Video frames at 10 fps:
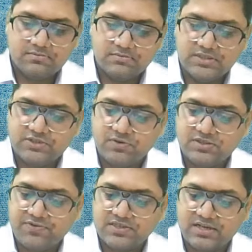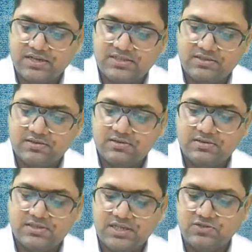This was the first condition.
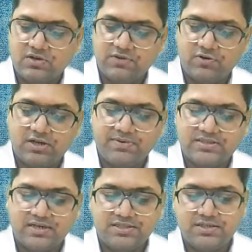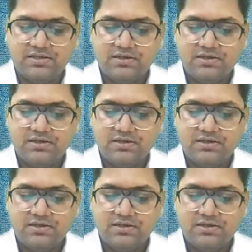C is holding 40% in G.